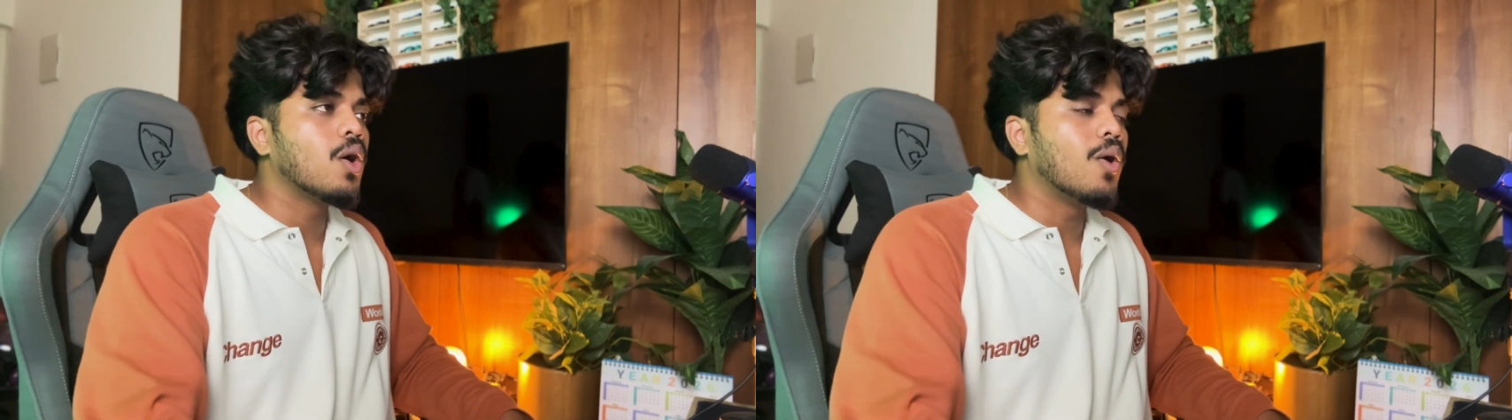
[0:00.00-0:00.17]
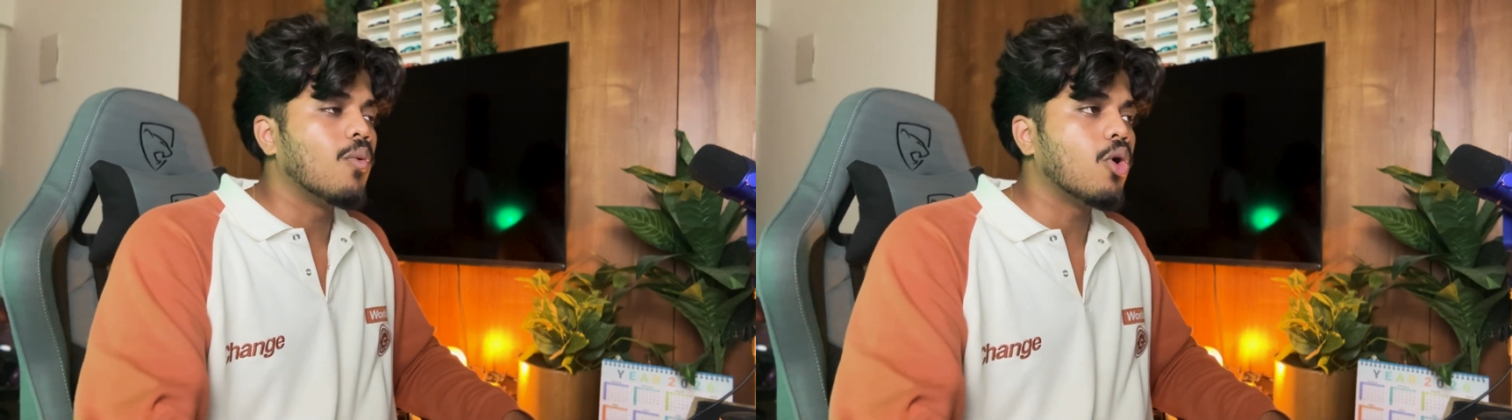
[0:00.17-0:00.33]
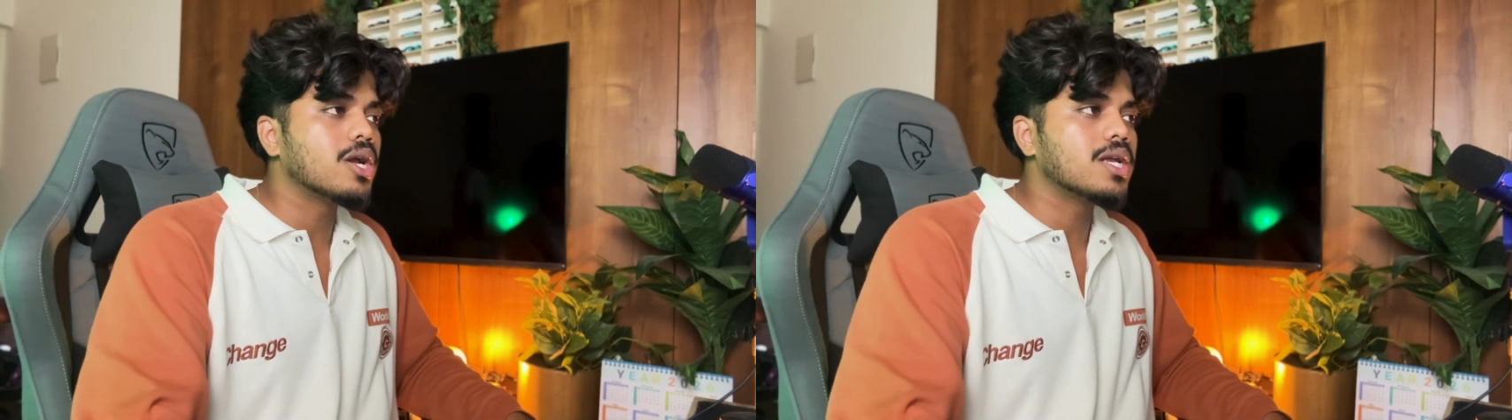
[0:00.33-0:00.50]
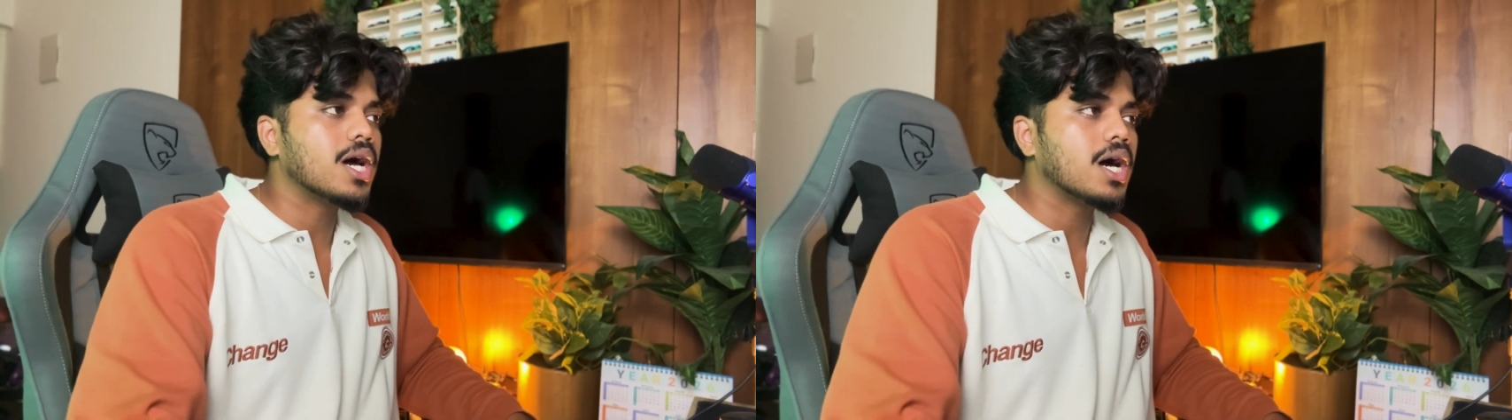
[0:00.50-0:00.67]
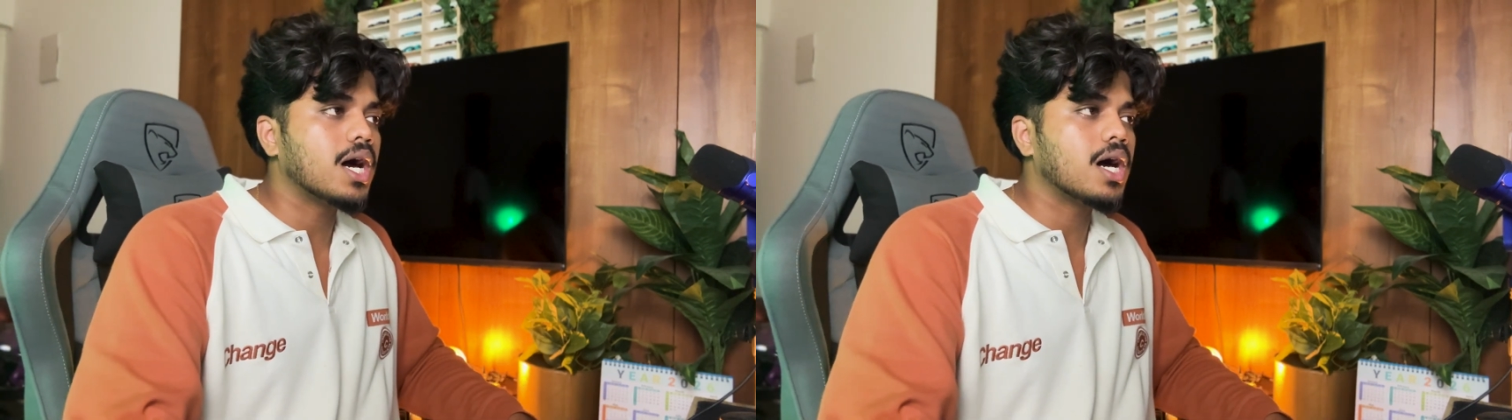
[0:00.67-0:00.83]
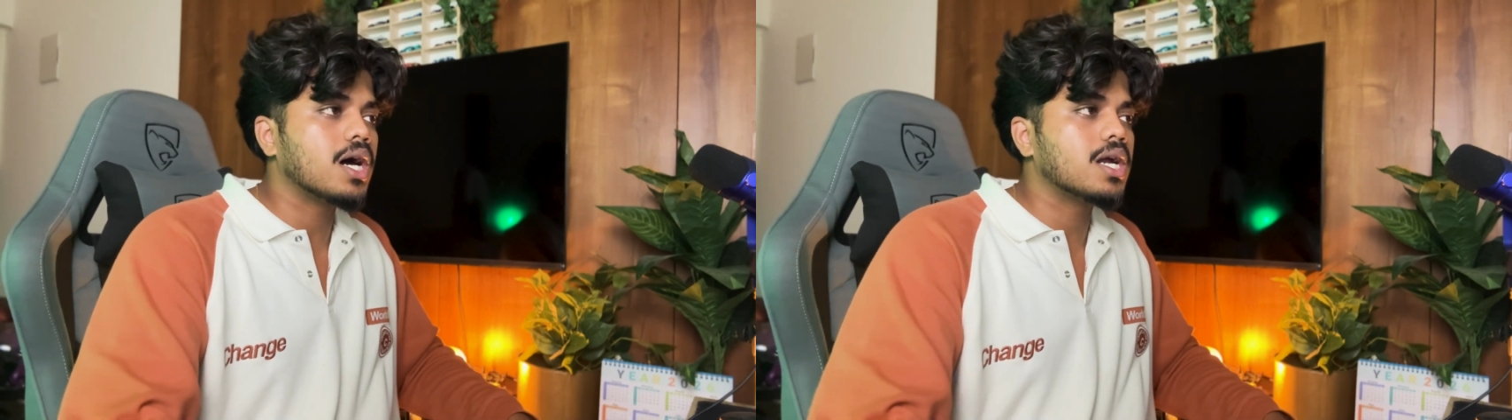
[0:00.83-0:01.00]
what
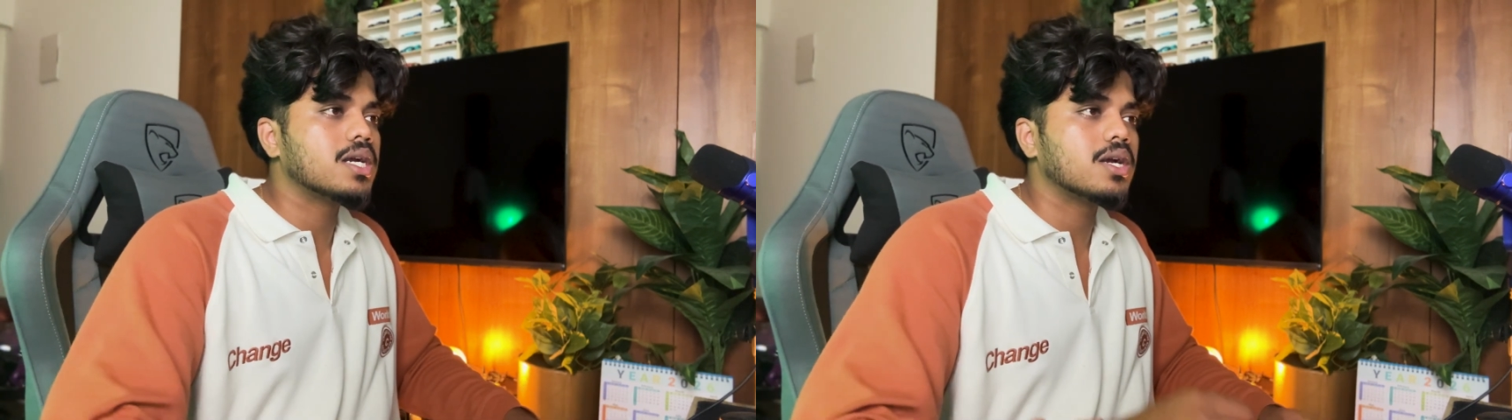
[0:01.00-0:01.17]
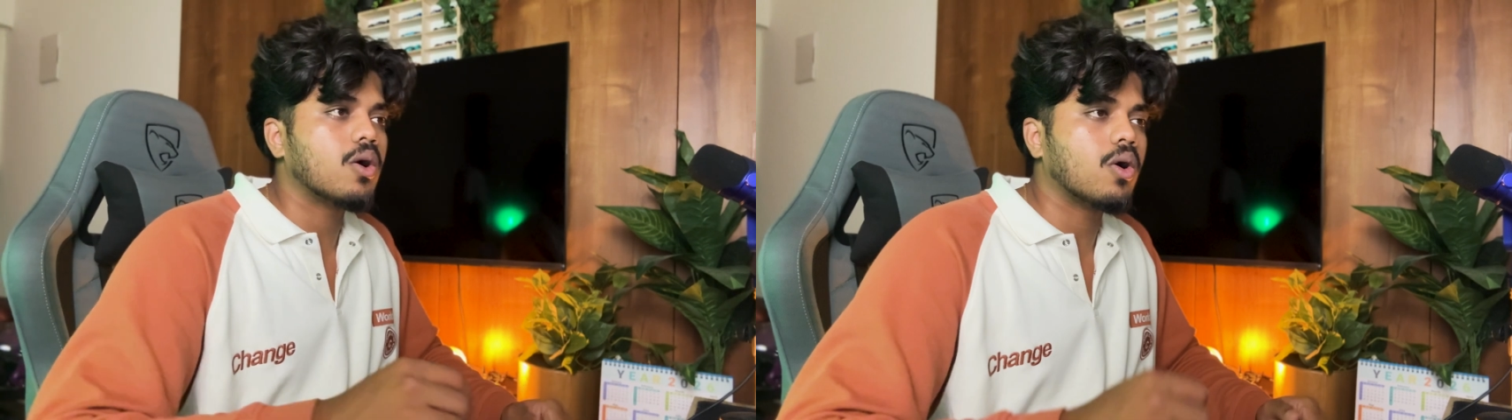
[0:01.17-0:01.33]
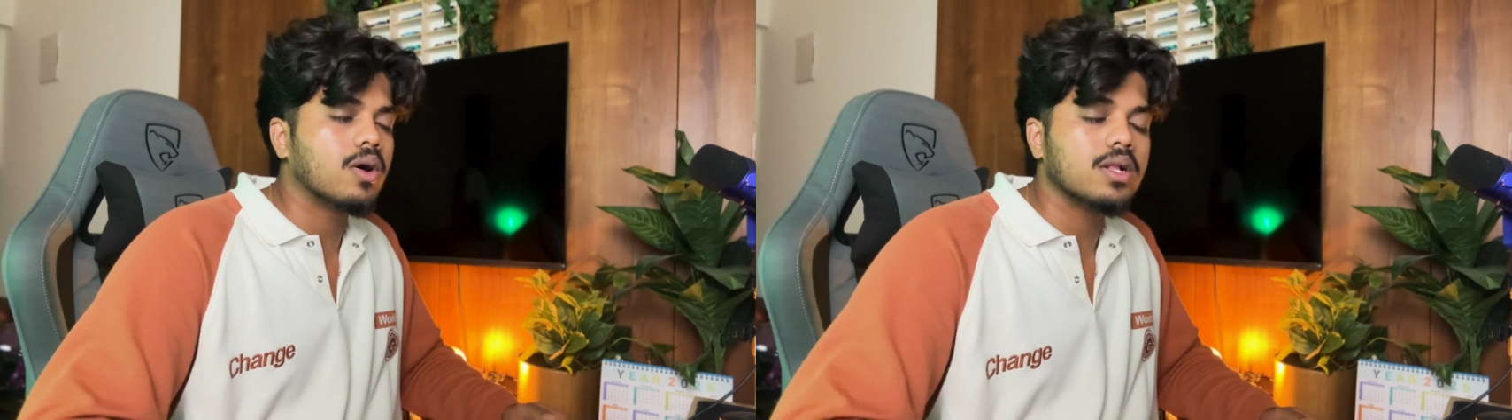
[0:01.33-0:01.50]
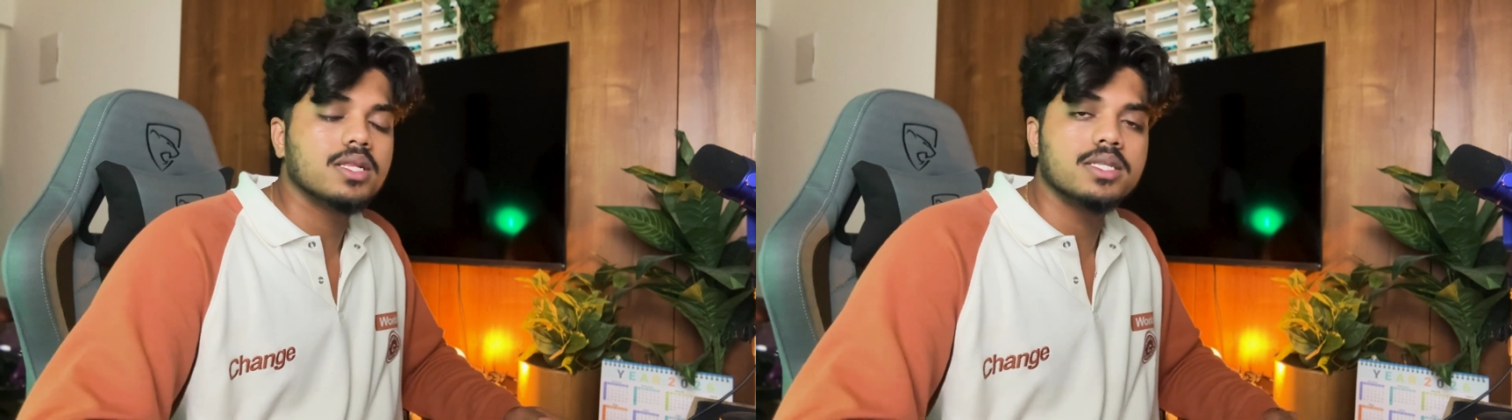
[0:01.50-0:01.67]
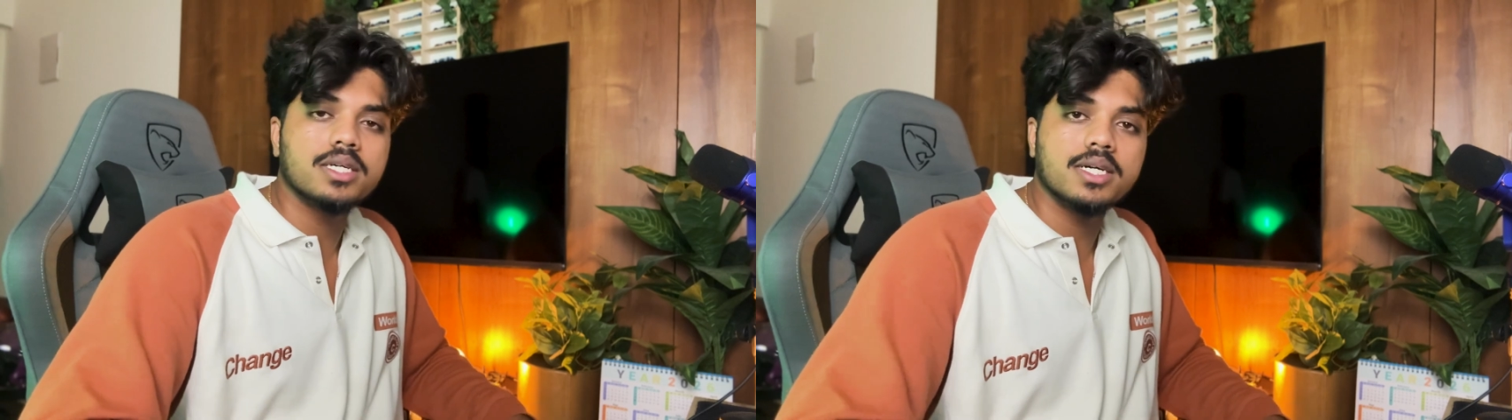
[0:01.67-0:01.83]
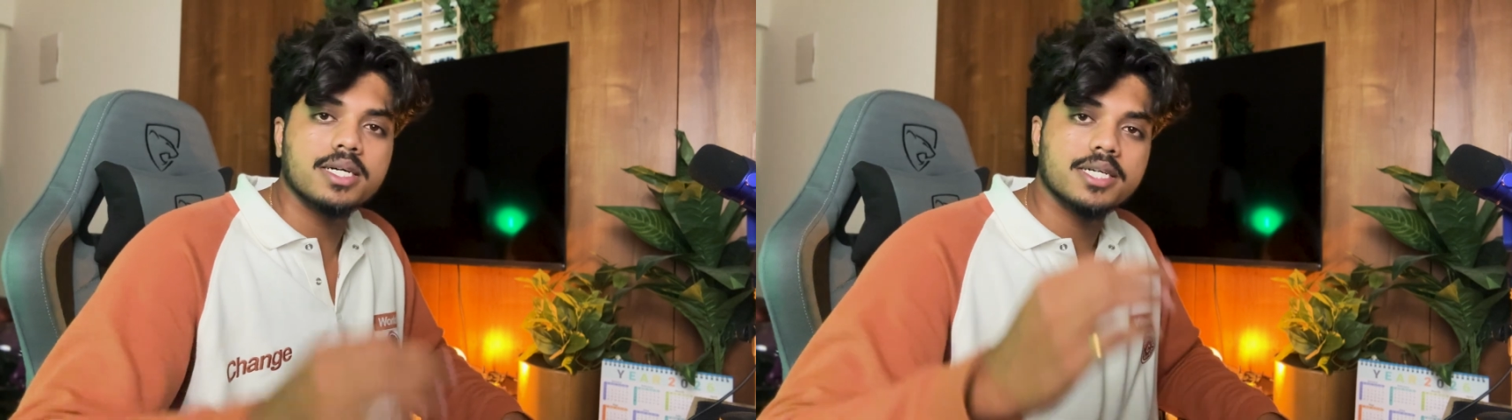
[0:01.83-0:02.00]
are all
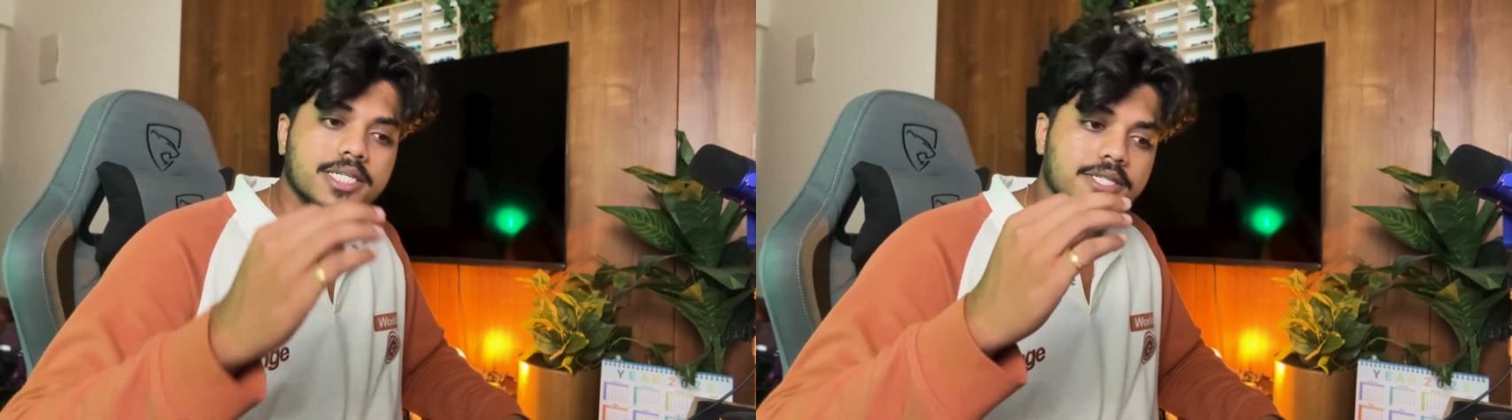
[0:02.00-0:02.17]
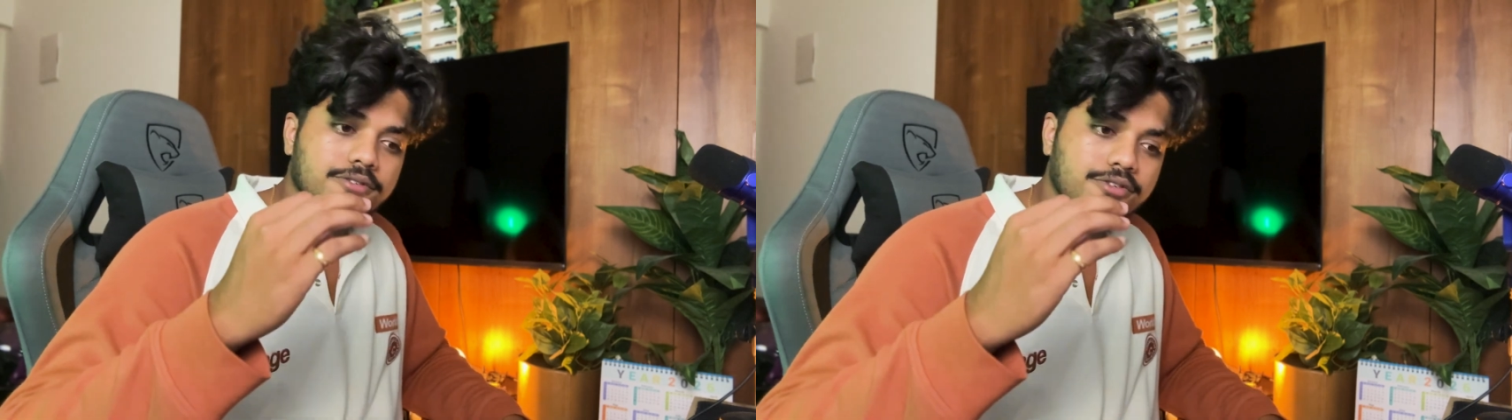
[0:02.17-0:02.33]
the